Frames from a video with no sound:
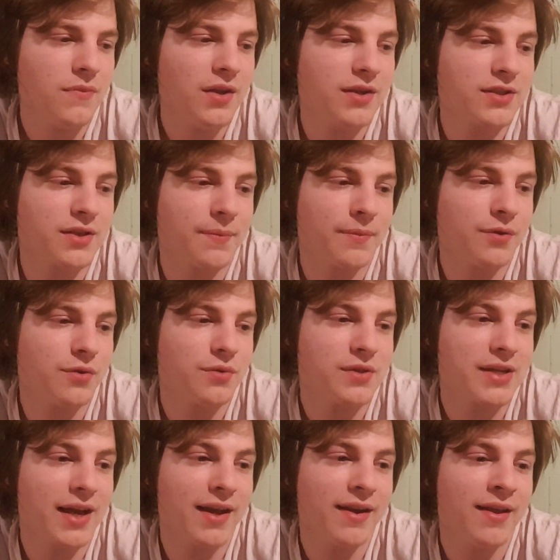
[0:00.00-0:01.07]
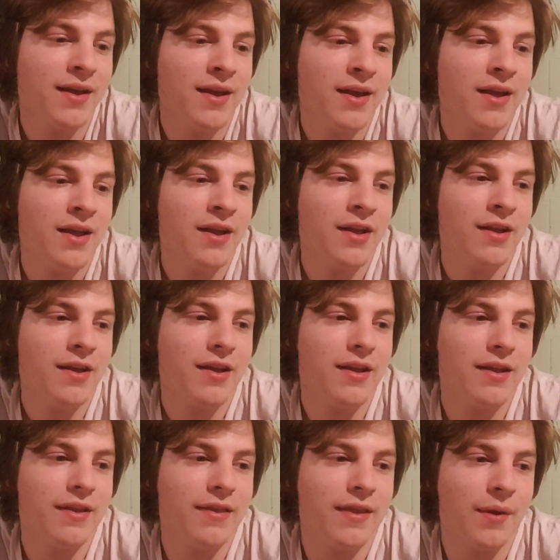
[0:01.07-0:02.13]
Someone who said
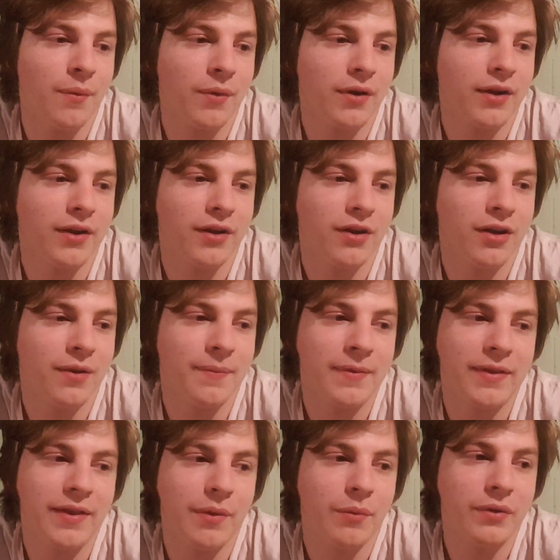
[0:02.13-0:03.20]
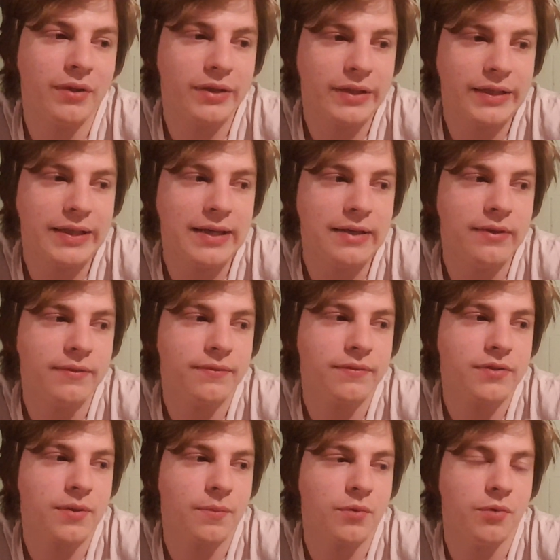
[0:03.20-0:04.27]
they weren't going to hurt me, they wouldn't leave.
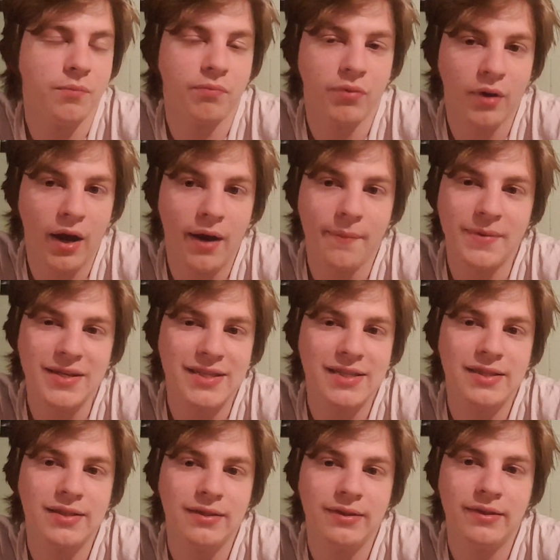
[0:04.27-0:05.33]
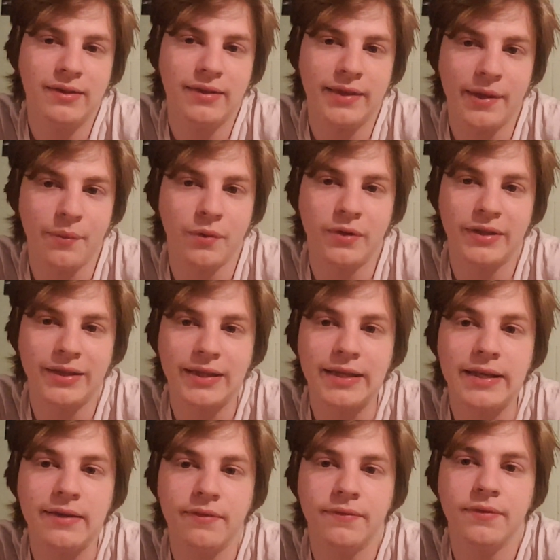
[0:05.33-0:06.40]
Someone who promised they wouldn't
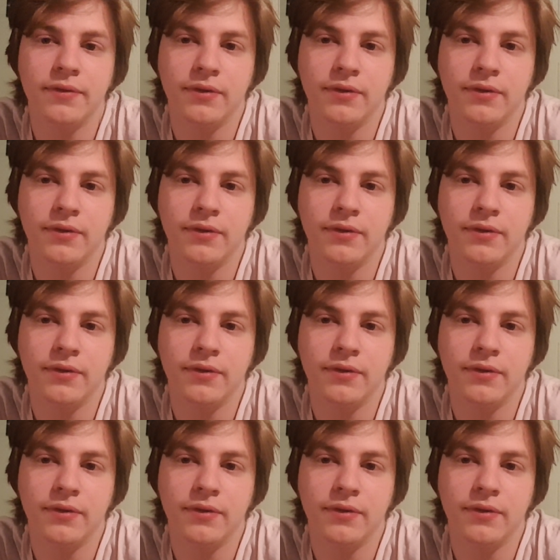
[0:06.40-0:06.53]
leave.